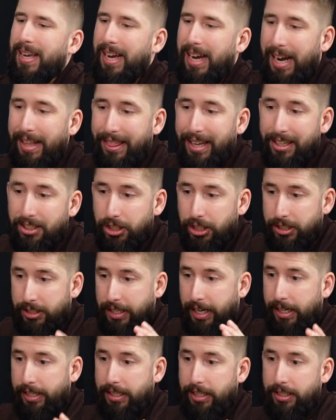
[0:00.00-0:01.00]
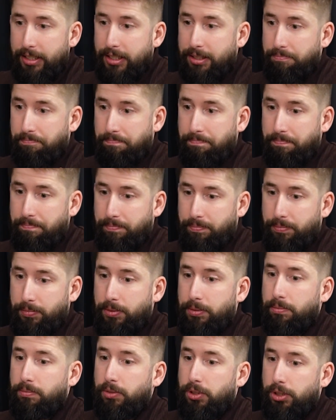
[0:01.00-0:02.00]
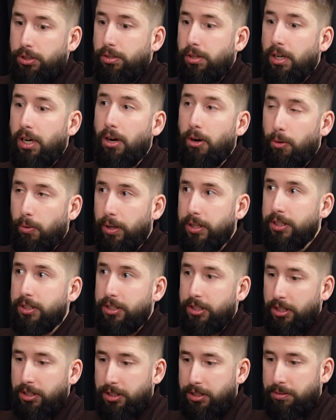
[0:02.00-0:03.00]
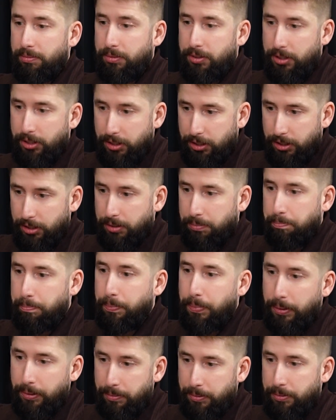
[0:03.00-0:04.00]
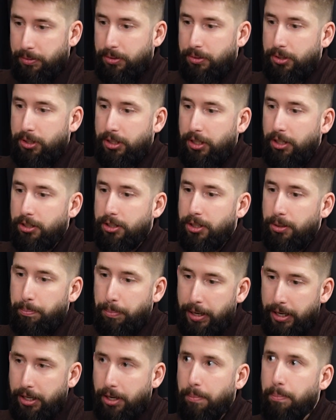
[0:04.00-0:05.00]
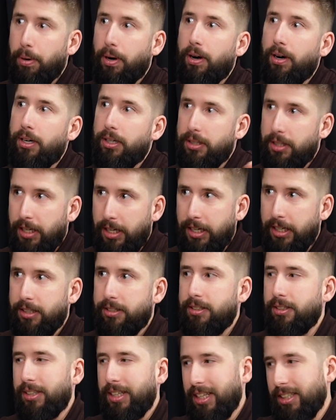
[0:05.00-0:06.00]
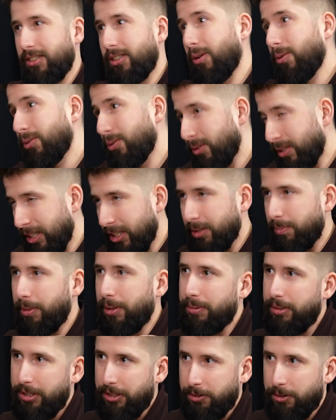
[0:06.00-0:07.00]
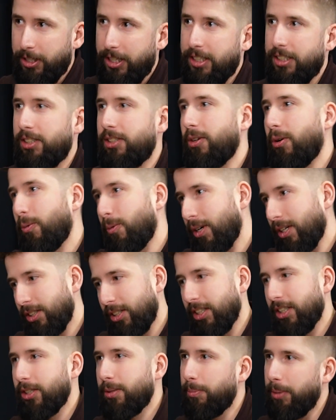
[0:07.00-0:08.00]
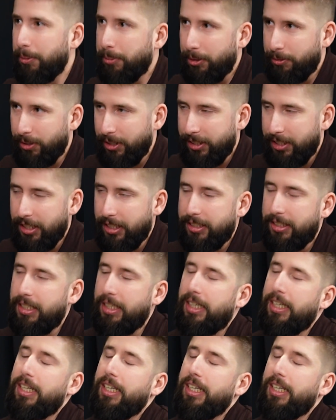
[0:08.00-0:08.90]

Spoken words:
And then just take it slow and just start to pick apart, like, okay, don't do this, maybe do this, don't watch this, maybe read this.